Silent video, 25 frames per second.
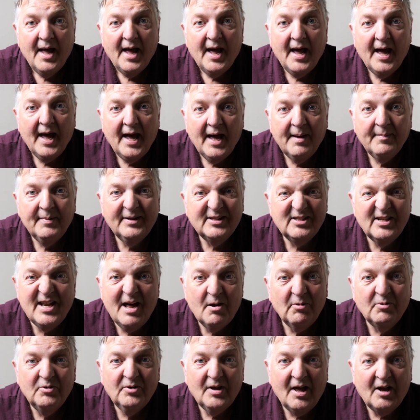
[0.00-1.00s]
Um, it's
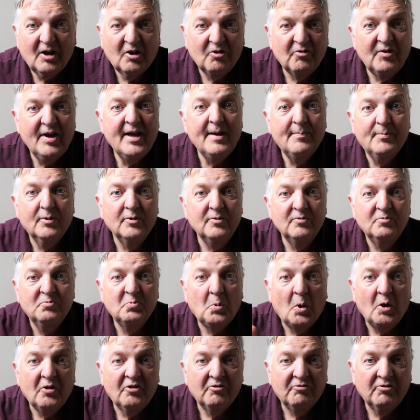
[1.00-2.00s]
now a grey button
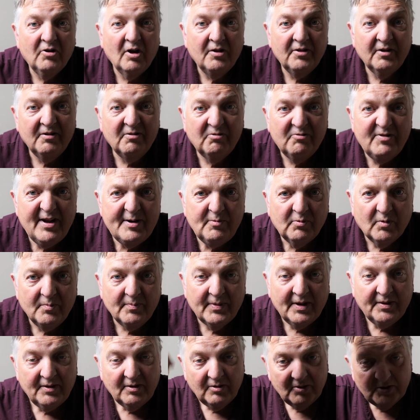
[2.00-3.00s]
rather than a red one
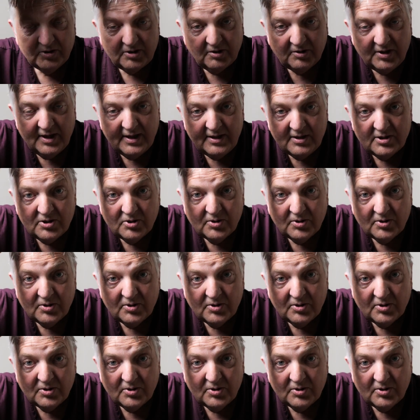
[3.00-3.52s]
by the looks of things.